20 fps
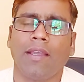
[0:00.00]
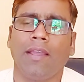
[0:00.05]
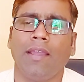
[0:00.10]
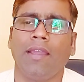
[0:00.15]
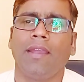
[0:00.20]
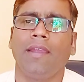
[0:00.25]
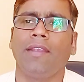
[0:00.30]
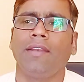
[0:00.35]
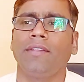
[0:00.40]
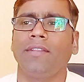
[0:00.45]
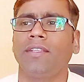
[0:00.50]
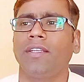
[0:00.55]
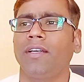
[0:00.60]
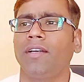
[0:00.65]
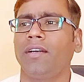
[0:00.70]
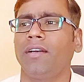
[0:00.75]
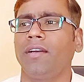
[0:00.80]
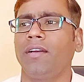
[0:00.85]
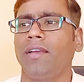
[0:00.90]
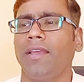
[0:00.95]
And
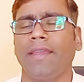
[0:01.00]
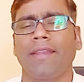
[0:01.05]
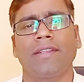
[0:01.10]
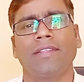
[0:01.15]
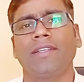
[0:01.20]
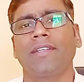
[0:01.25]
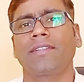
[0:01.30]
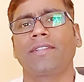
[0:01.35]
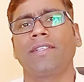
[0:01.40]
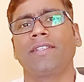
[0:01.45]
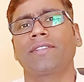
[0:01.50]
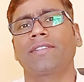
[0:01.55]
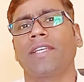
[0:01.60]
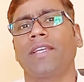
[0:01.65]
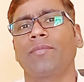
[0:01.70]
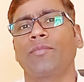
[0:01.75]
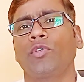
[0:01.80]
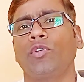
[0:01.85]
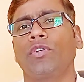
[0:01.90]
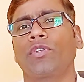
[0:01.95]
another things
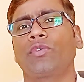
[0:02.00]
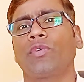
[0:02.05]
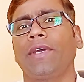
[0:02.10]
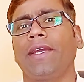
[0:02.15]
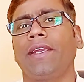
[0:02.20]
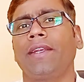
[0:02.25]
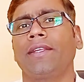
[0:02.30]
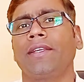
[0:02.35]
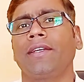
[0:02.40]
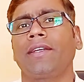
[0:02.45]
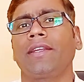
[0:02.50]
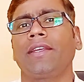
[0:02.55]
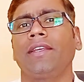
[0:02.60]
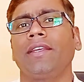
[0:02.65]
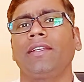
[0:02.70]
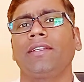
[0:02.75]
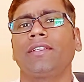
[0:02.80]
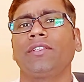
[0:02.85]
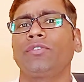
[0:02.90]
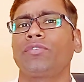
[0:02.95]
I'm going to add here,
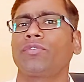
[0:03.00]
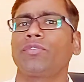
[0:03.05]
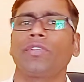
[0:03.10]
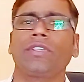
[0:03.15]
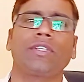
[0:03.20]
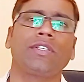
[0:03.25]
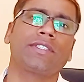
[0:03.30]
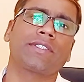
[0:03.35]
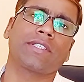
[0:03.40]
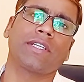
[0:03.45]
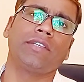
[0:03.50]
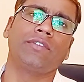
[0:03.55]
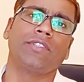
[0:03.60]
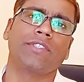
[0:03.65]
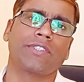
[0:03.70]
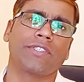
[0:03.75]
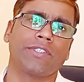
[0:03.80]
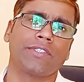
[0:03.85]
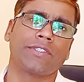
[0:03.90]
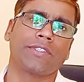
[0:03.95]
English to English
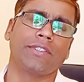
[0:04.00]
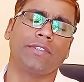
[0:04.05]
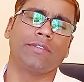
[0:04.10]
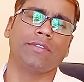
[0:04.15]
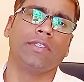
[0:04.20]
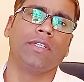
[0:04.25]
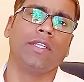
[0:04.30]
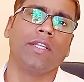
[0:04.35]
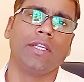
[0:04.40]
conversation,